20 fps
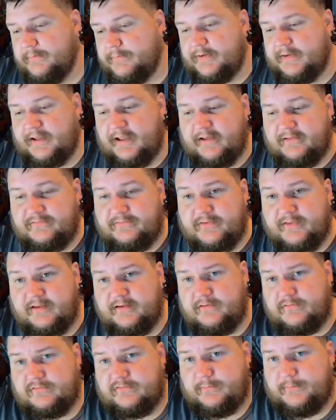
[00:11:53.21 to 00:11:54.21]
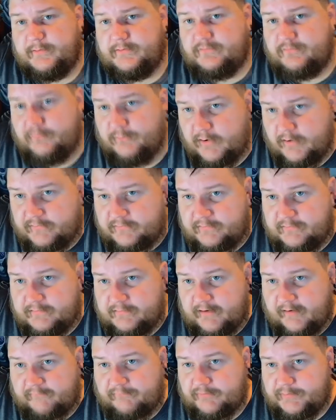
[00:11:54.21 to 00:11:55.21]
But guys, thank you so much for watching.
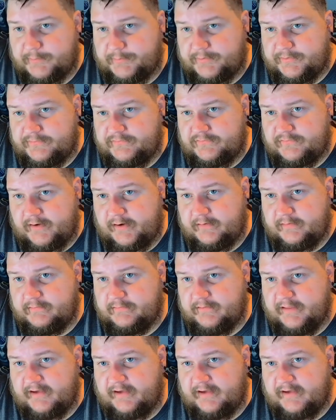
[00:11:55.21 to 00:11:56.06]
I definitely appreciate it.